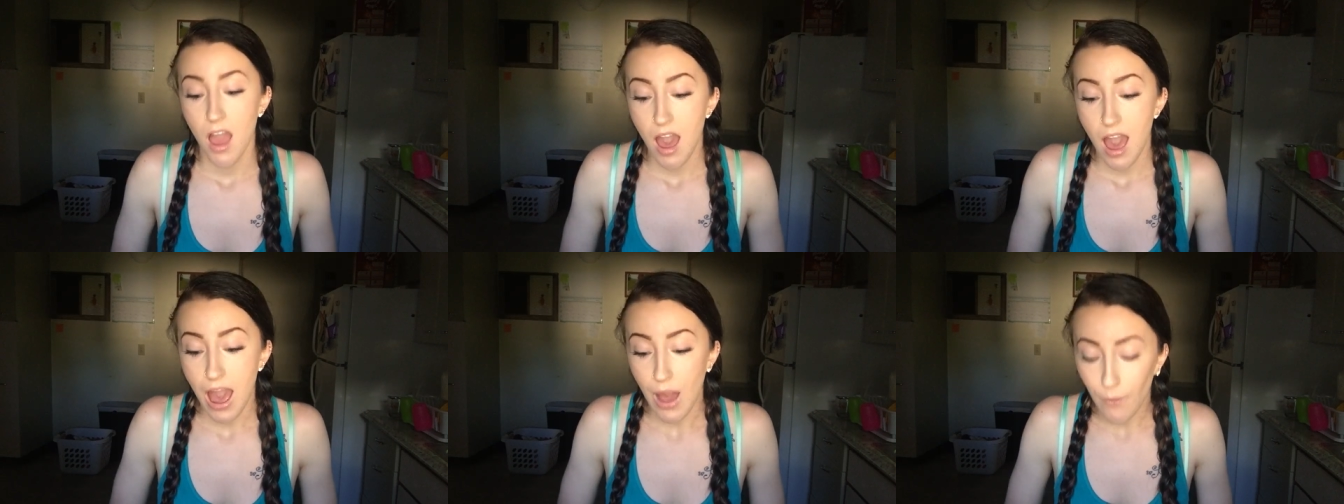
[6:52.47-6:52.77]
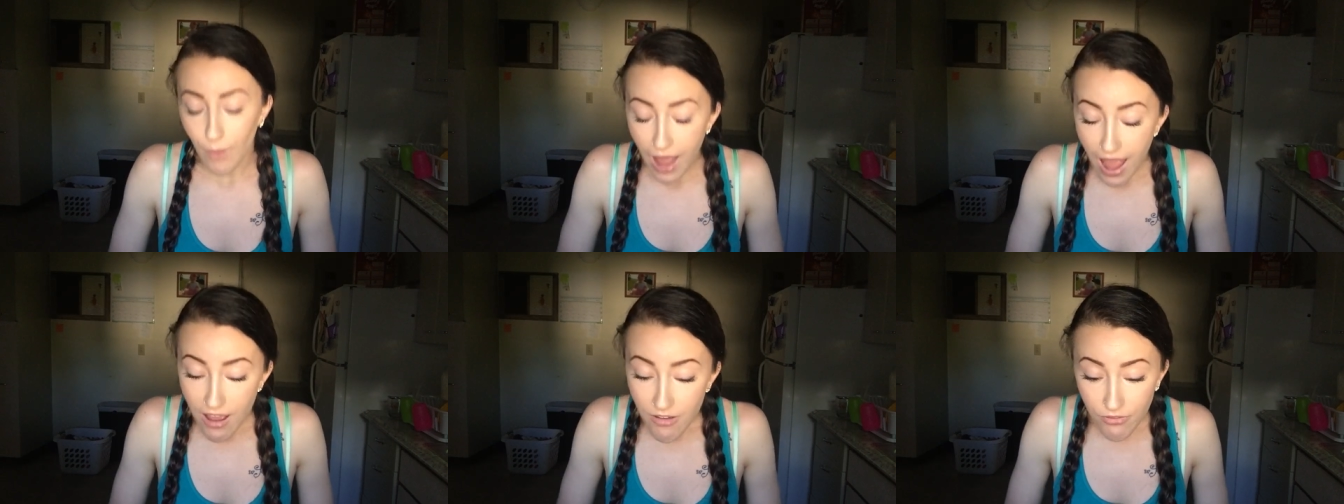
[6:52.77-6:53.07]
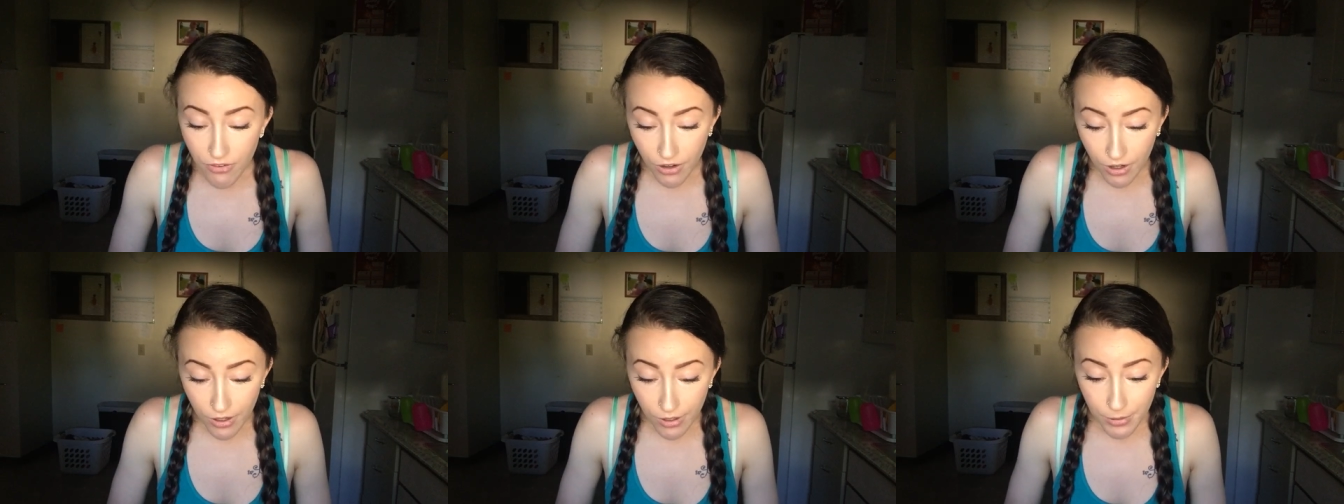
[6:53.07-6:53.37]

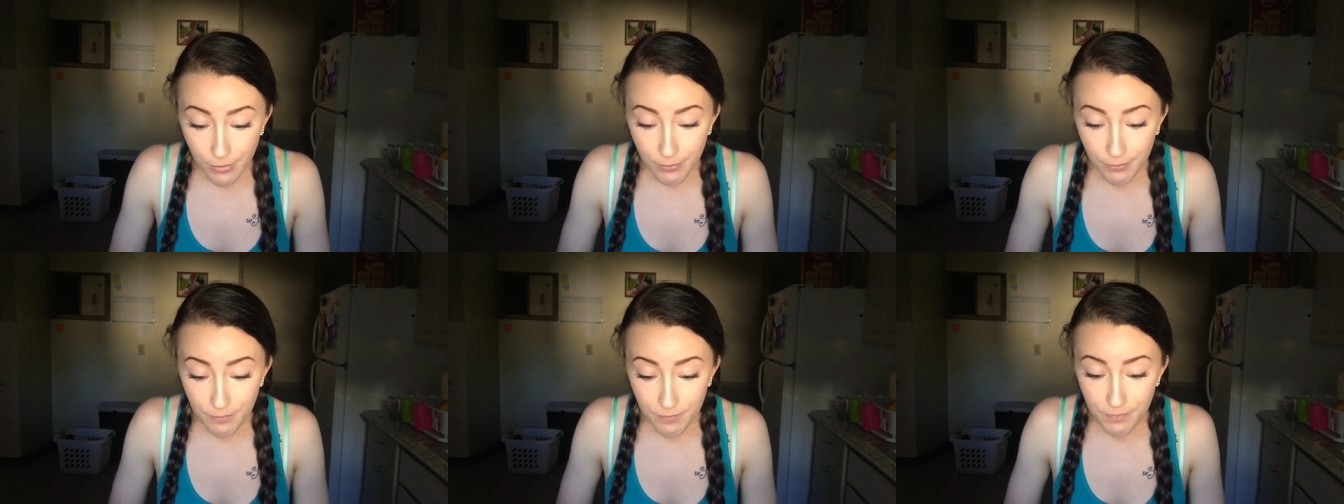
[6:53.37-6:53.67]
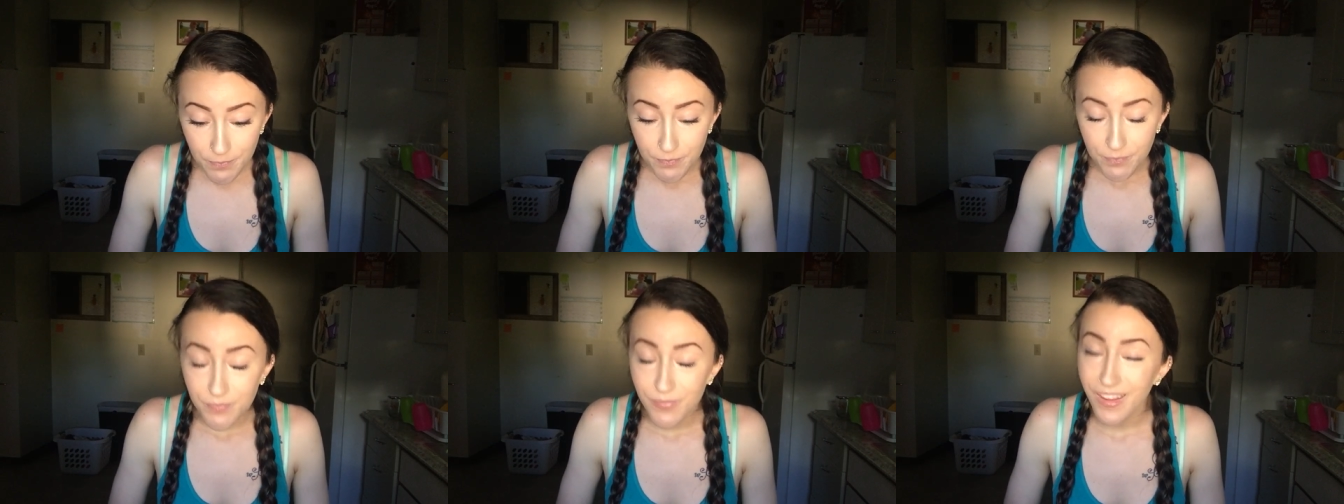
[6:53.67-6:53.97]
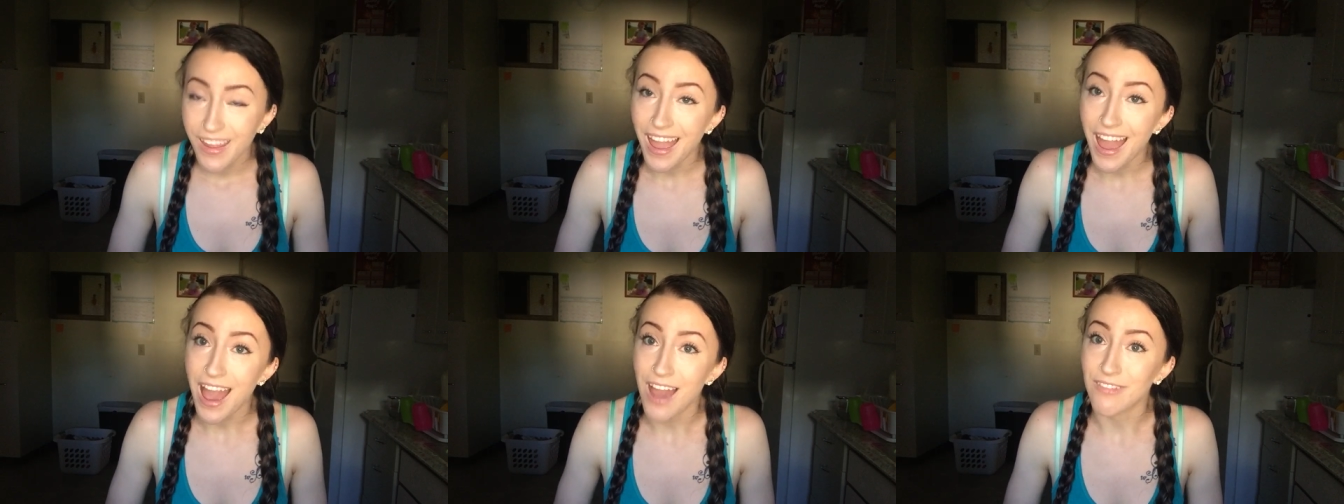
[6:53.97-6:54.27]
However,
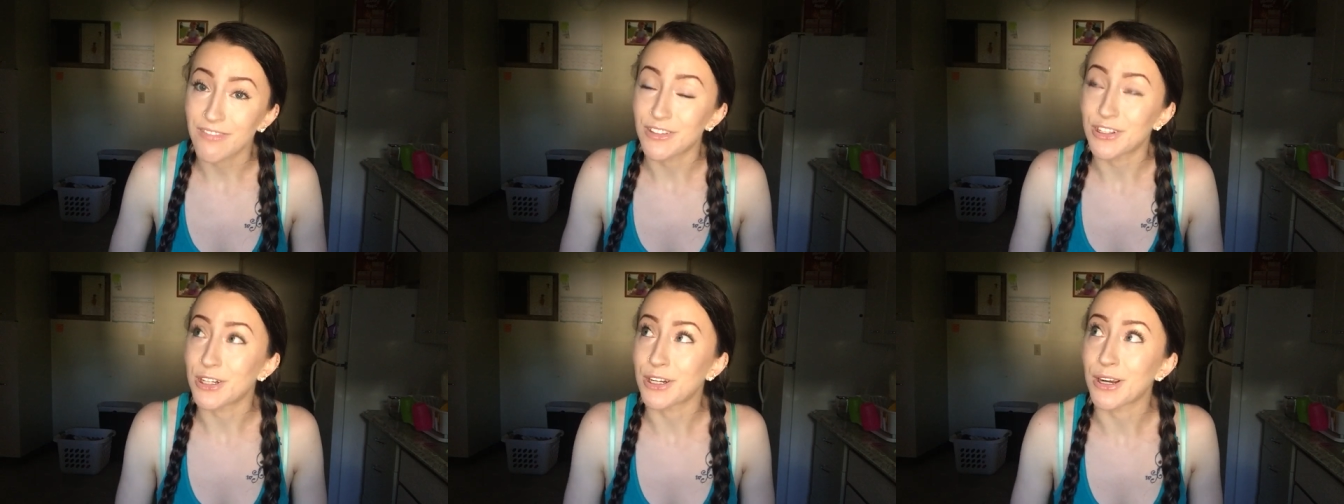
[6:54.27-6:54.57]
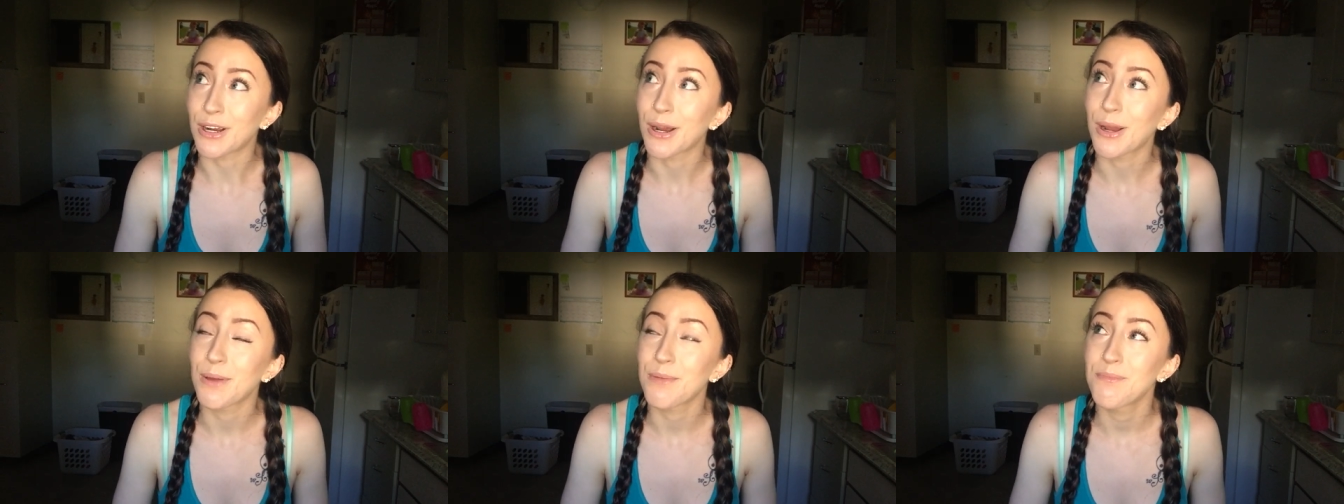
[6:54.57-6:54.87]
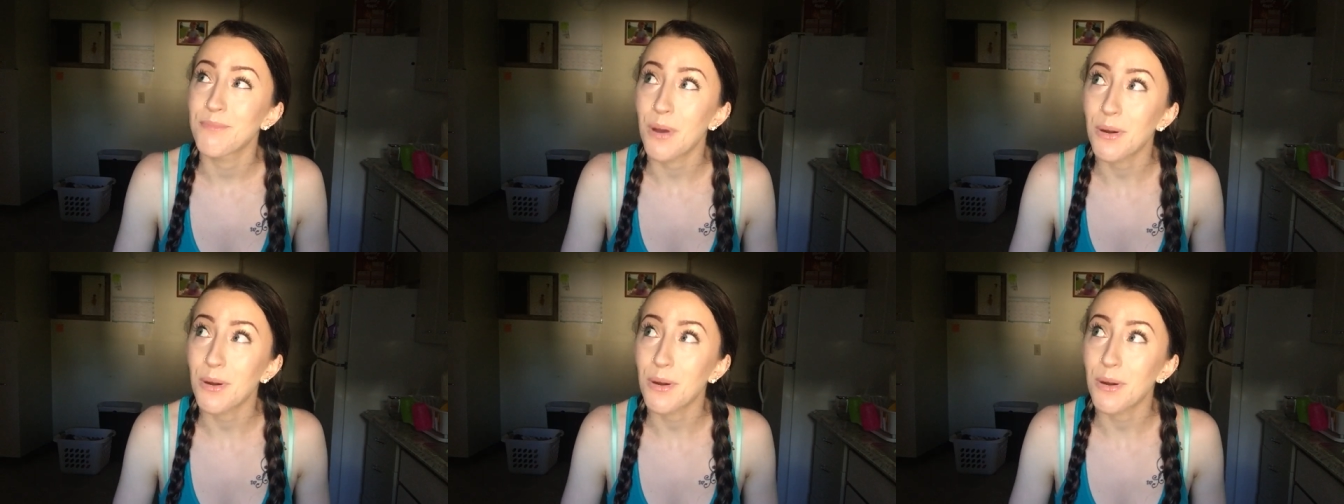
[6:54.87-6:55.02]
after